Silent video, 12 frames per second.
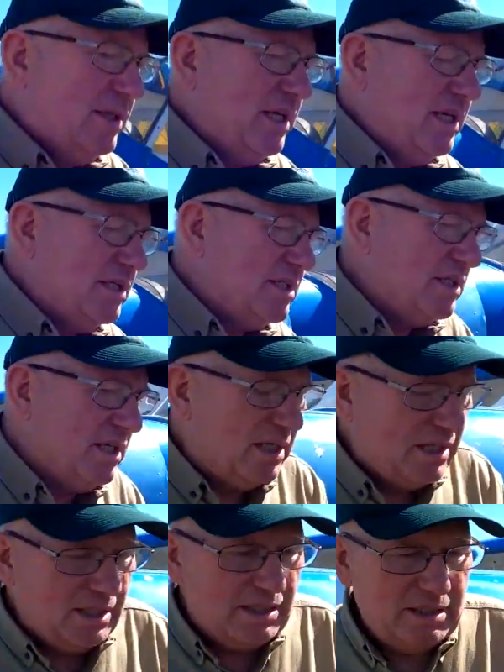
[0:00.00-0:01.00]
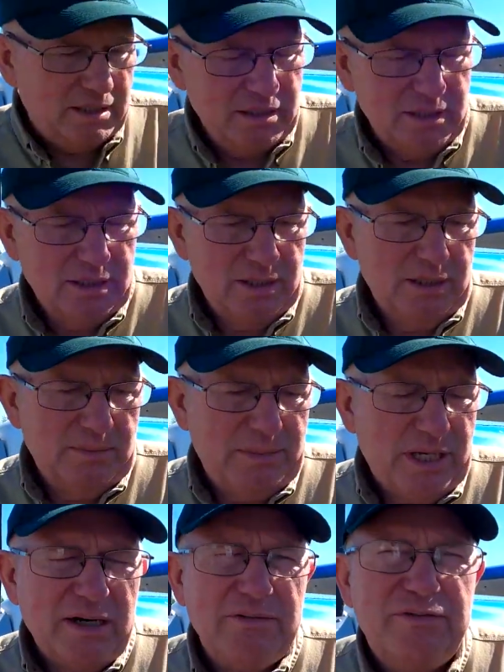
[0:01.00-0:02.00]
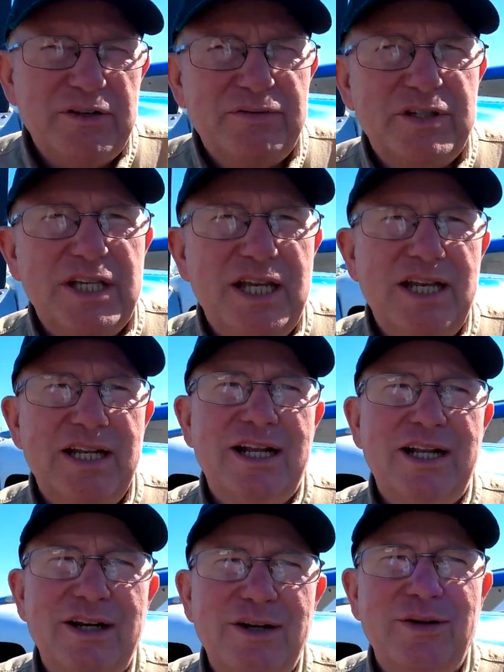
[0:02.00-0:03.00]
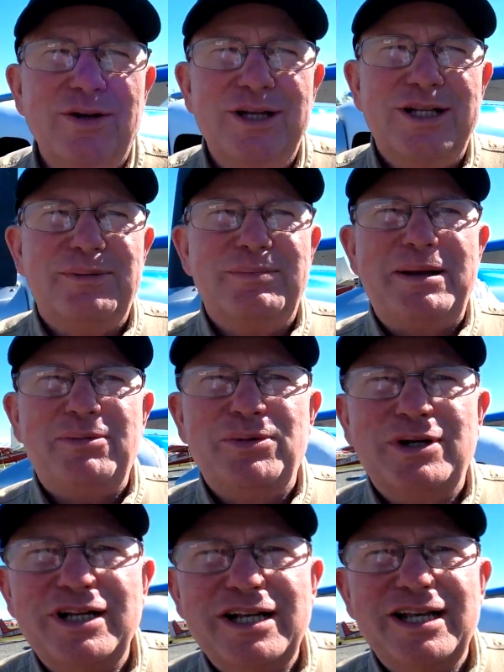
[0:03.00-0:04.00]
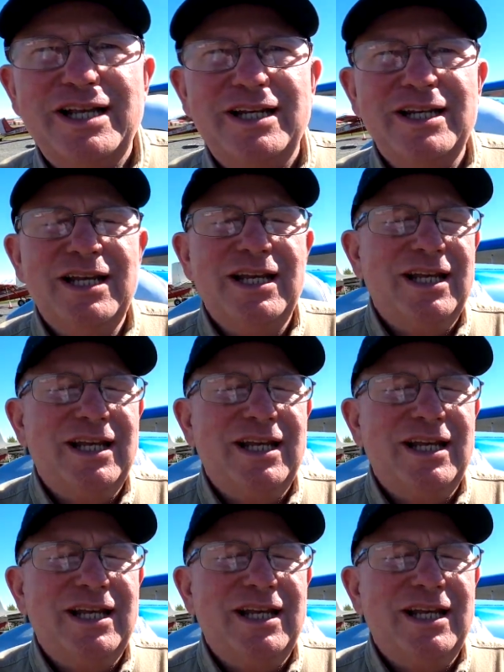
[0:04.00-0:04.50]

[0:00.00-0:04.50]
I think it's uh, about a fifty-eight. I got to go look at the paperwork again.